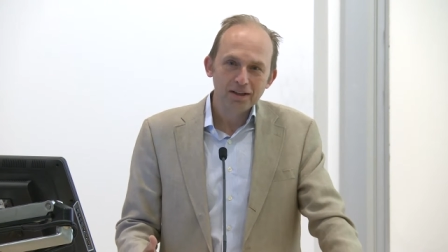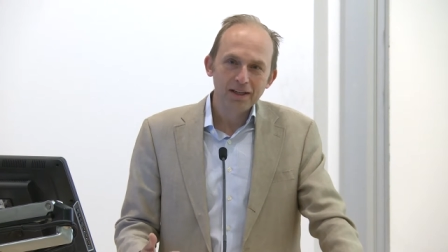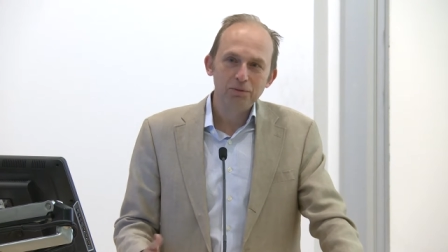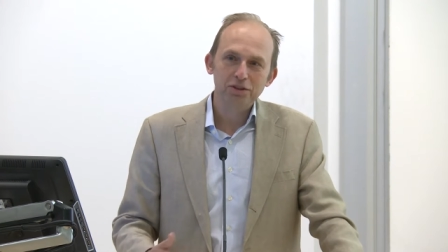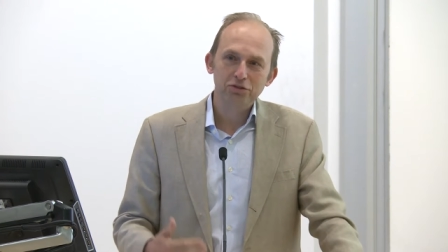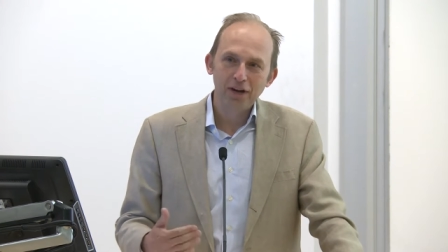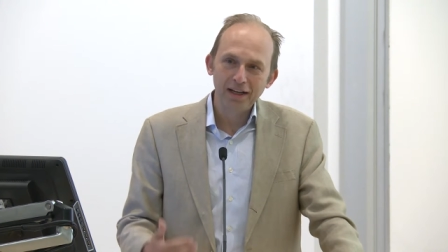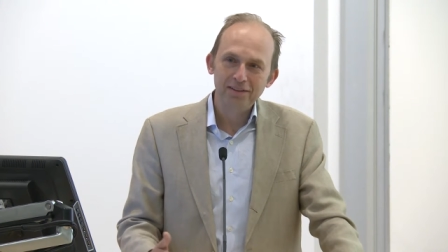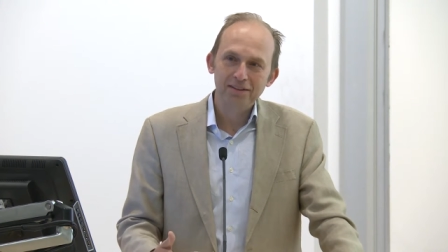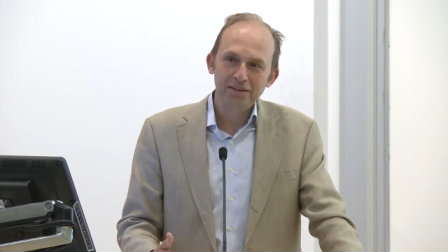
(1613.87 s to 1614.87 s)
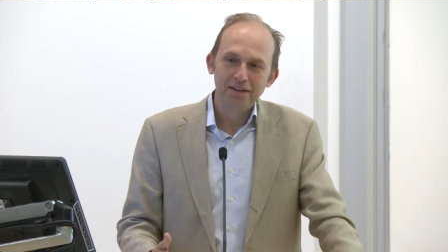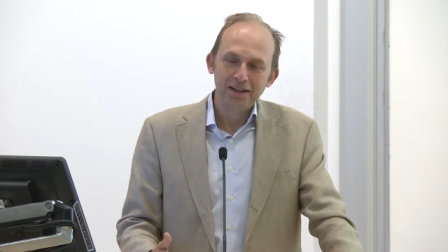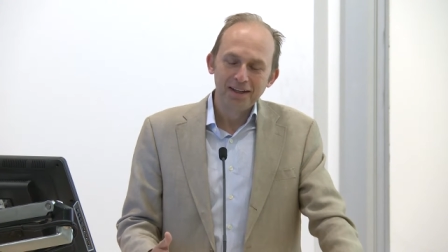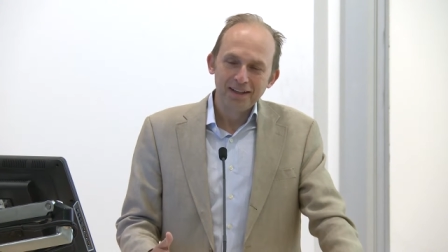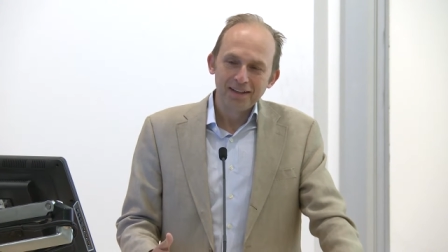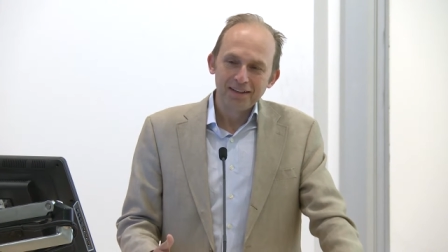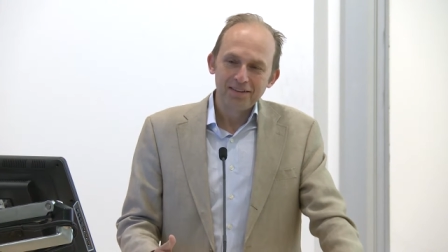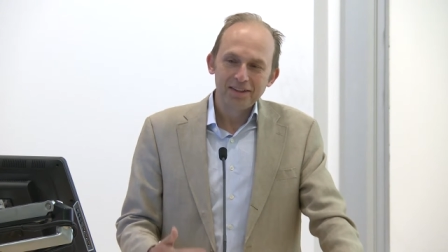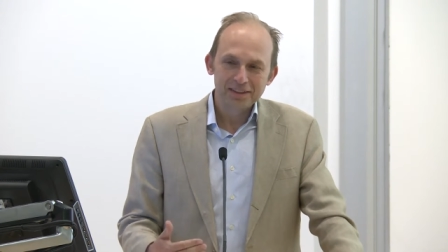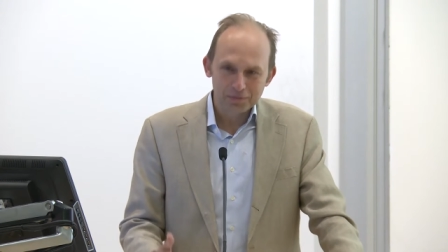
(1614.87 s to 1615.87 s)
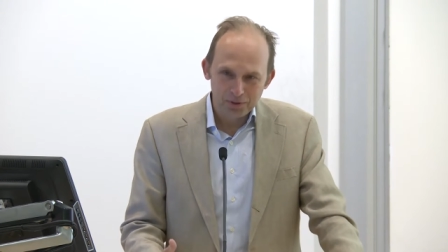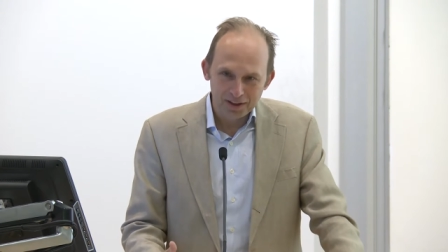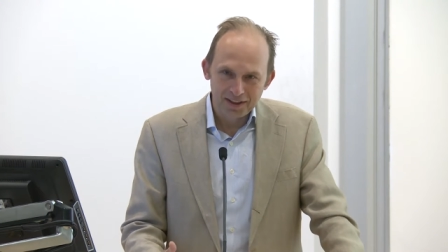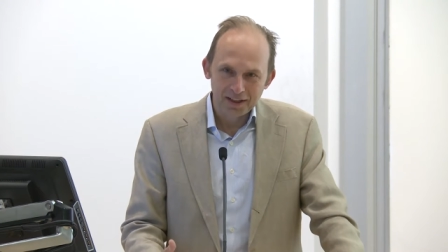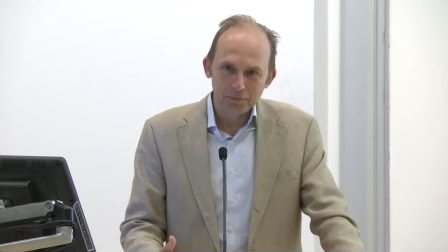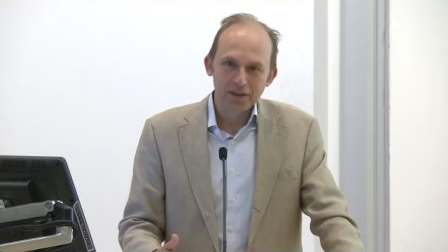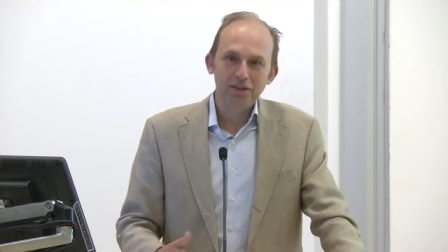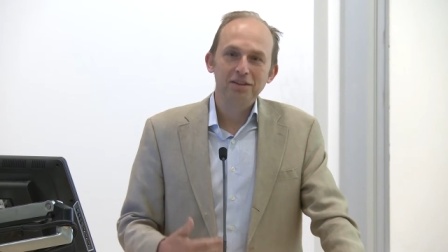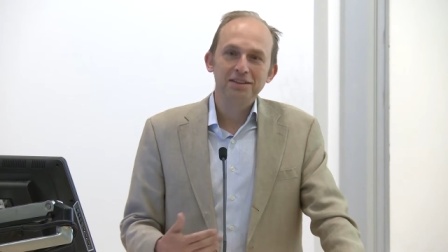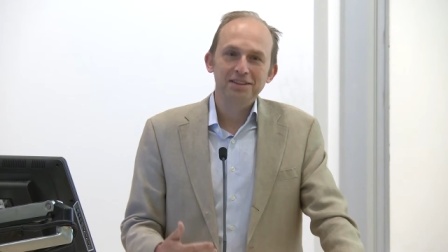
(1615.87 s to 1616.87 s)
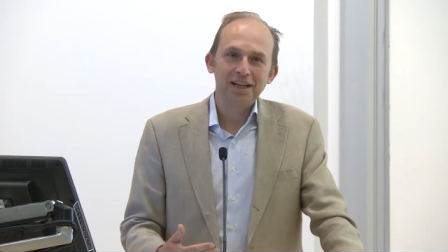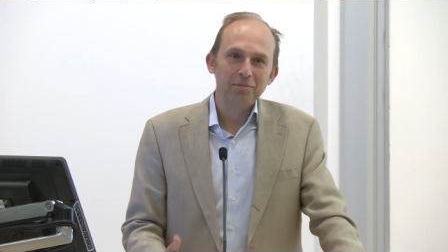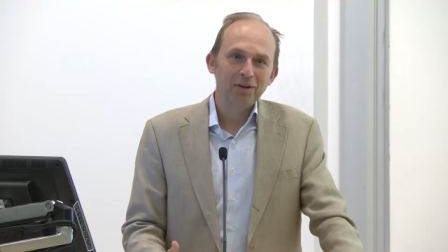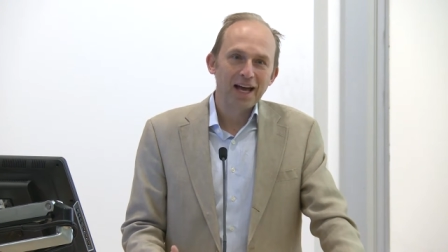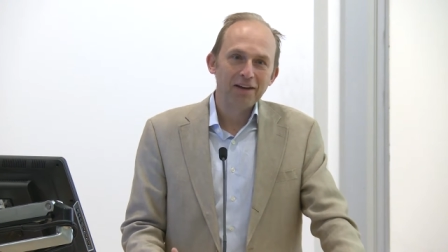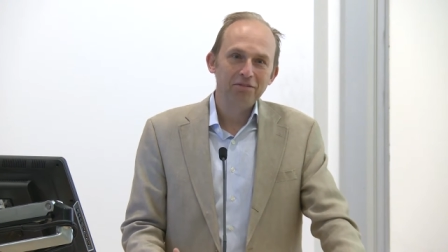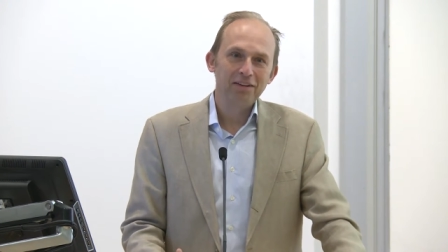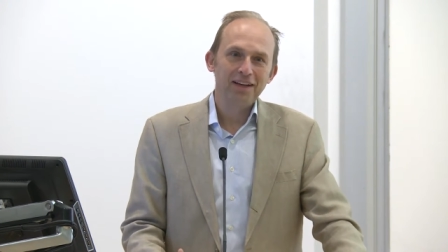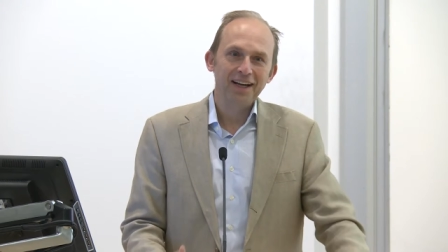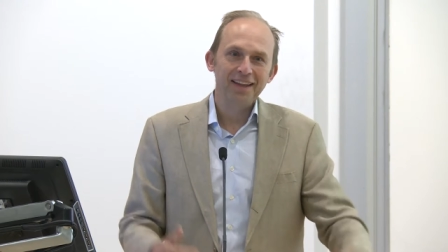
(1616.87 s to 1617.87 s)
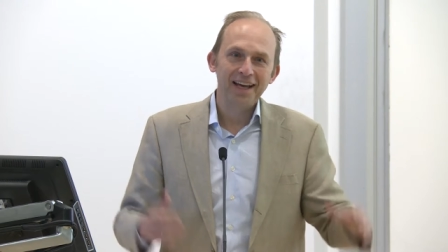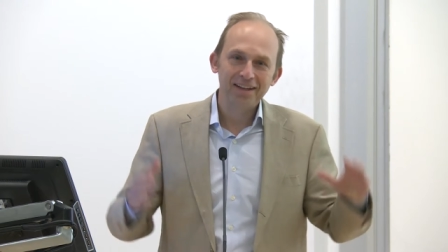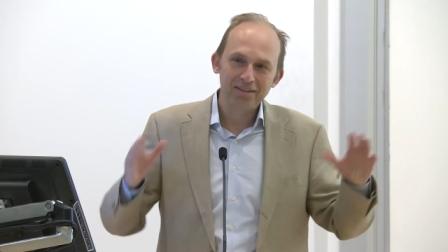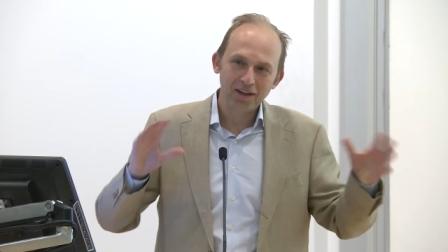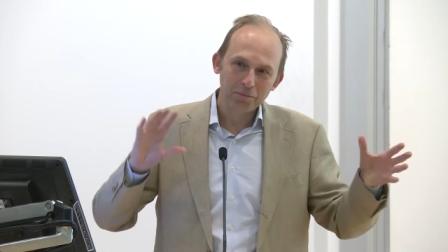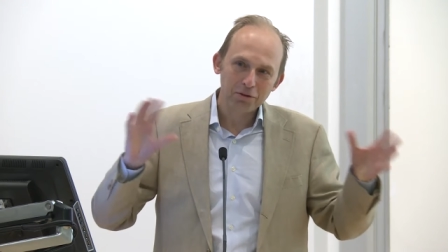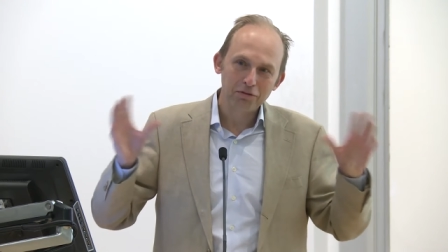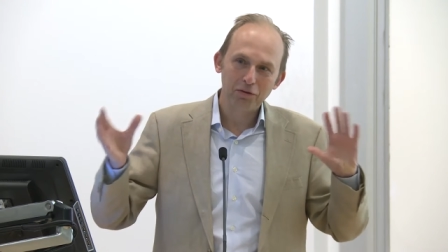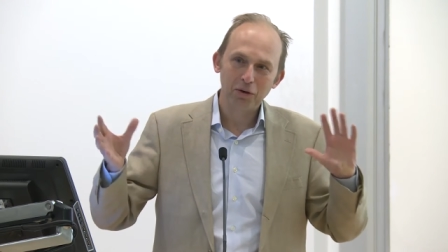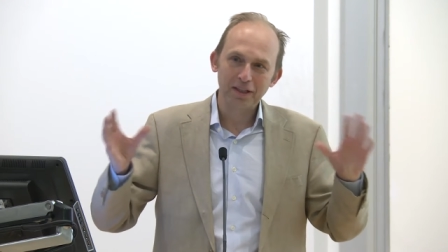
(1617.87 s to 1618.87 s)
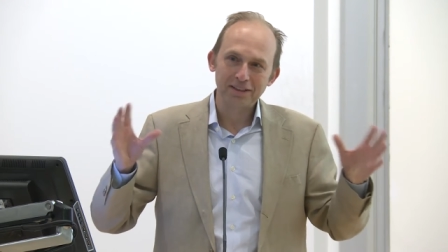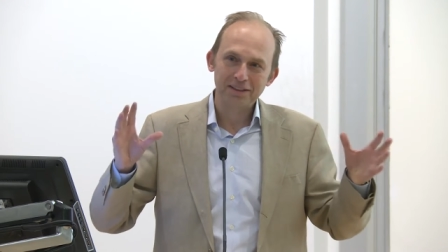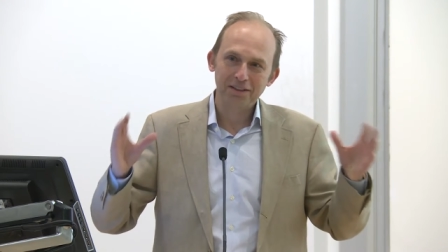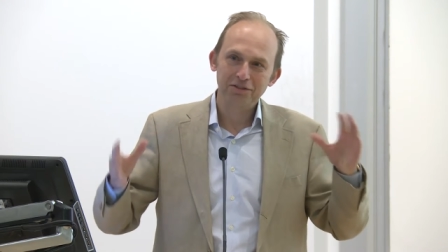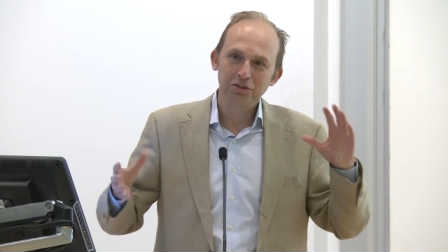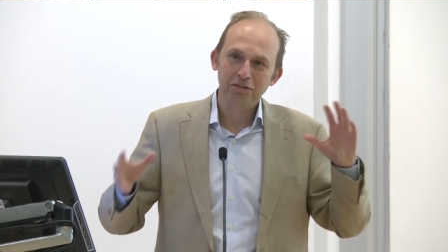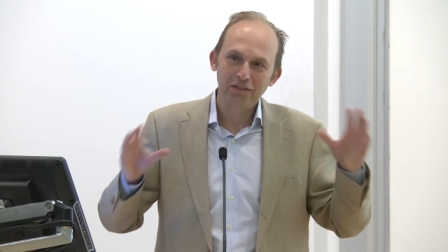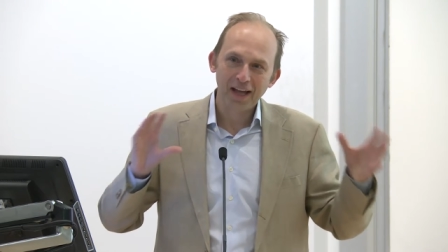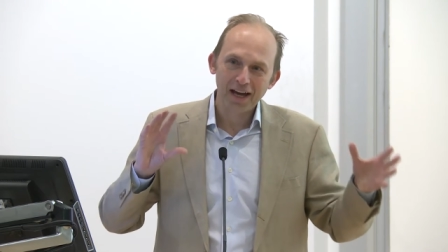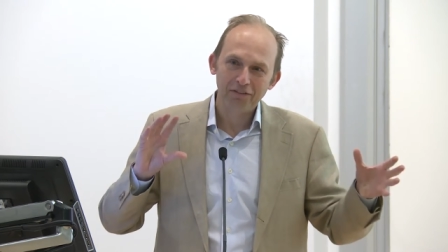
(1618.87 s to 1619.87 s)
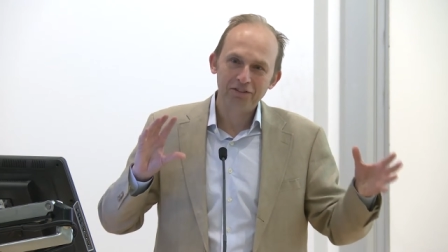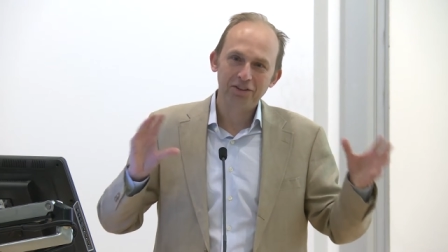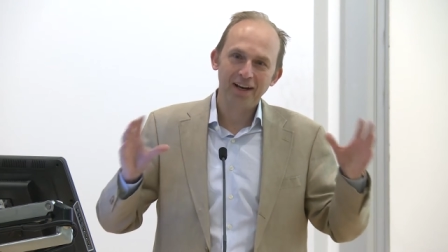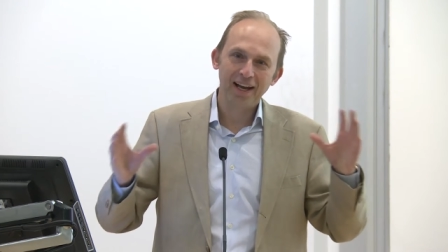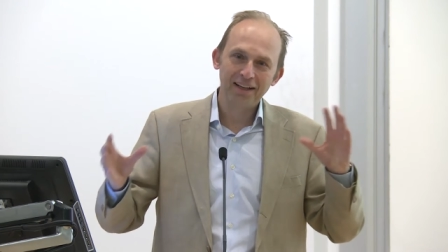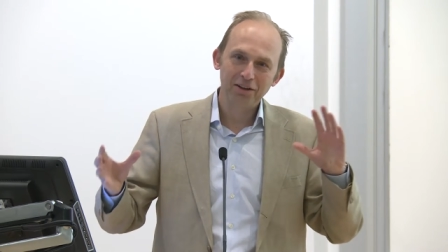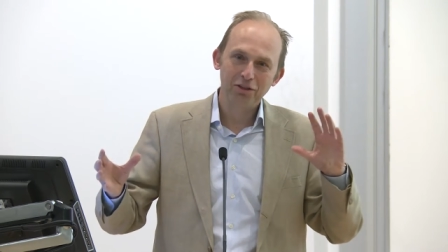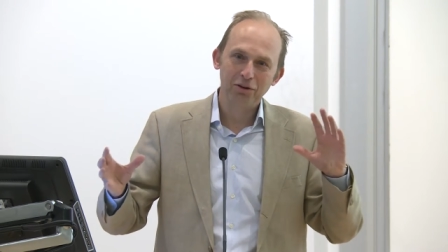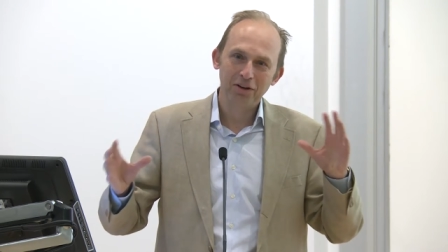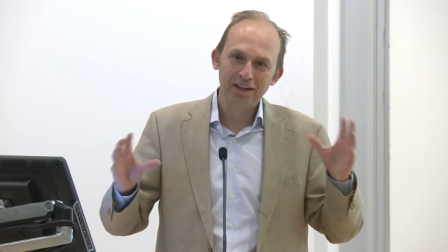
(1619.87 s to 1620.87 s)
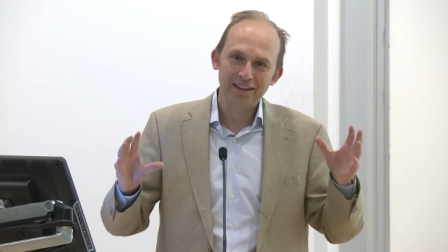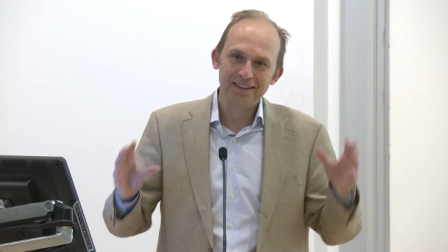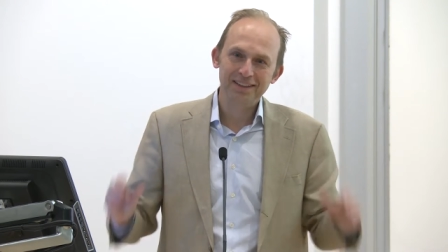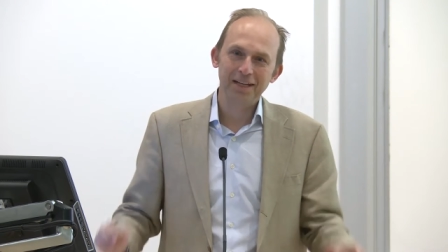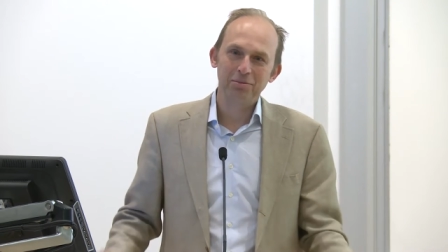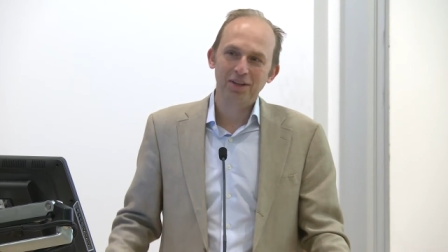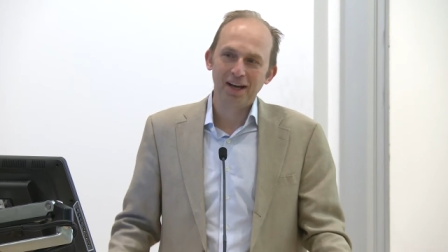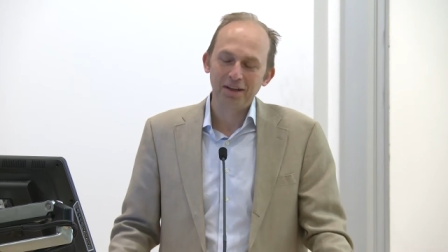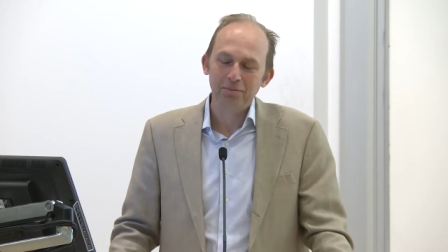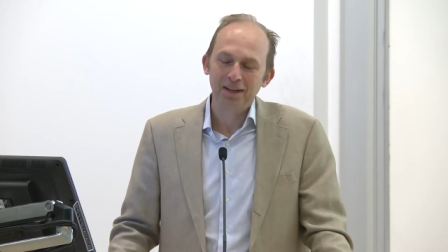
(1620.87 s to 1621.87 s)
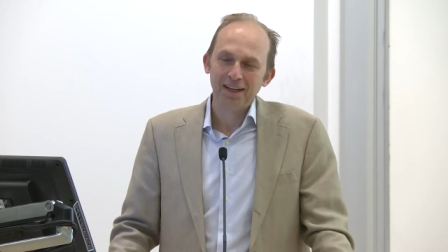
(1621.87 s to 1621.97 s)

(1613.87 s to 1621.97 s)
He was trying to discipline him and couldn't stop laughing. And that double voice of sort of laughter and authority at the same time